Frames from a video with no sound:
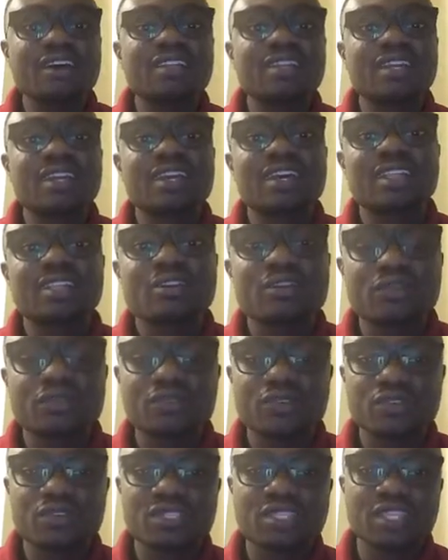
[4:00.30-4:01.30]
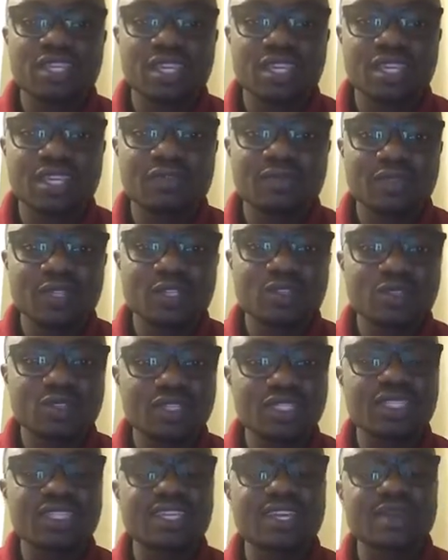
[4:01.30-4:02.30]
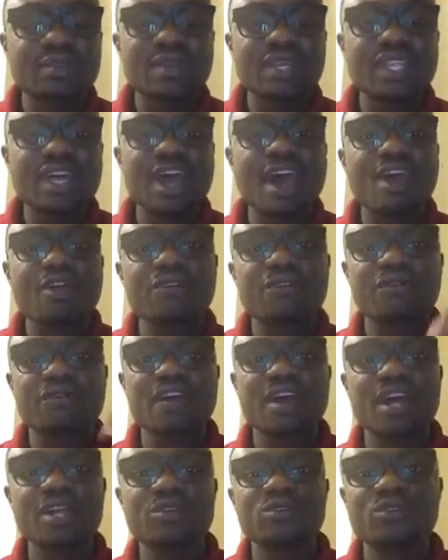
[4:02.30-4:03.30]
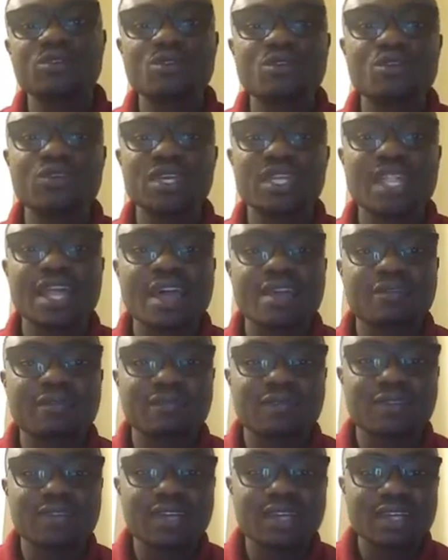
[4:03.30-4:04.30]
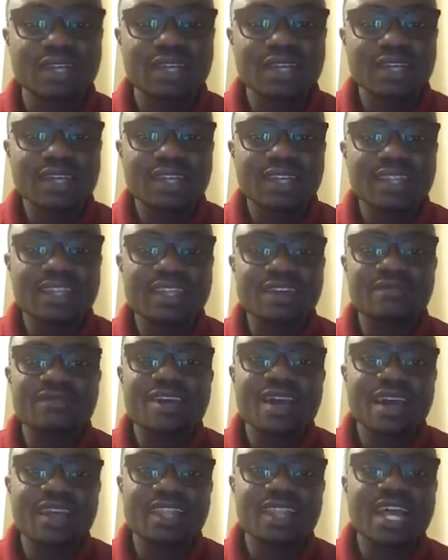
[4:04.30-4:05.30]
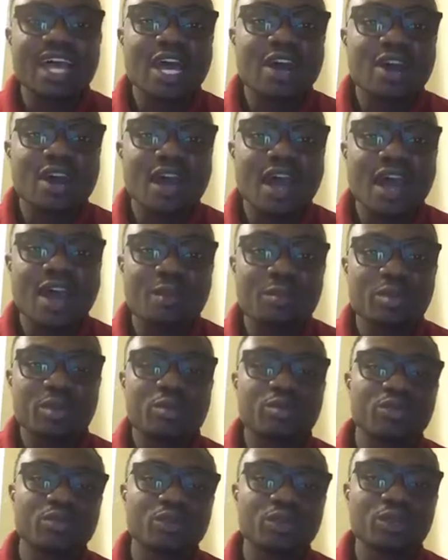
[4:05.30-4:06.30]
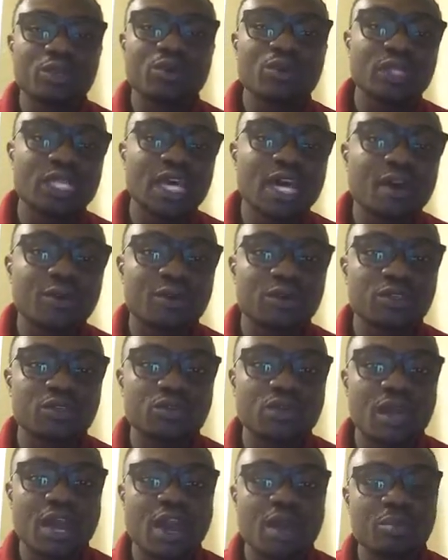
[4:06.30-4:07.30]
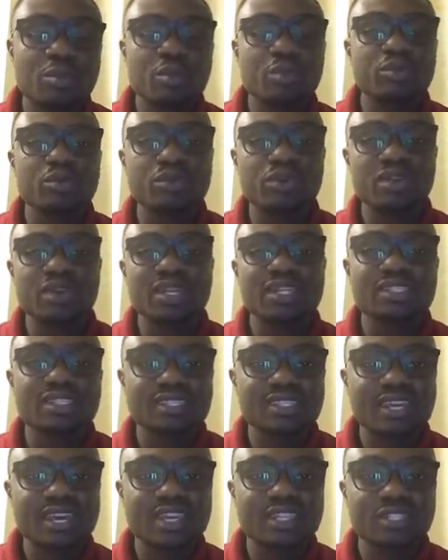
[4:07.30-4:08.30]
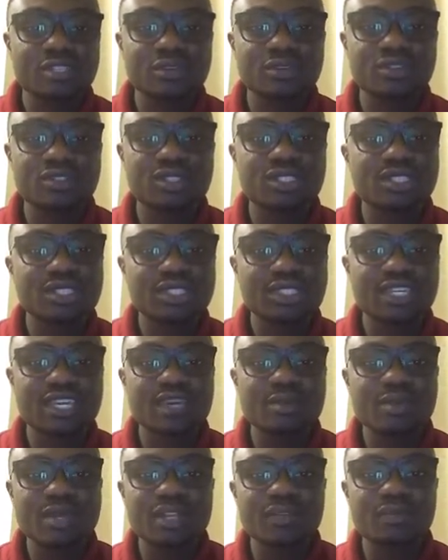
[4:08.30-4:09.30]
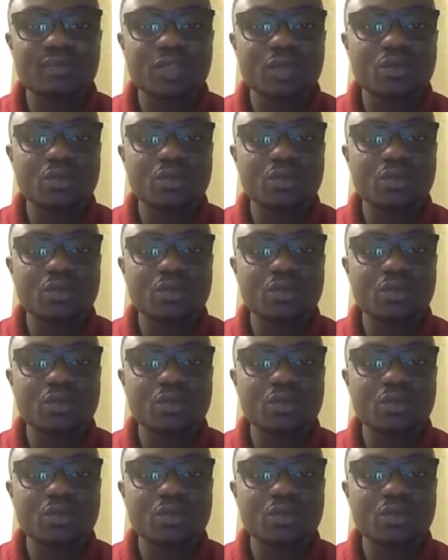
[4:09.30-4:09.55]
the color of your skin to determine how far you go in life. Never allow how people look down on you, how people criticize you to determine,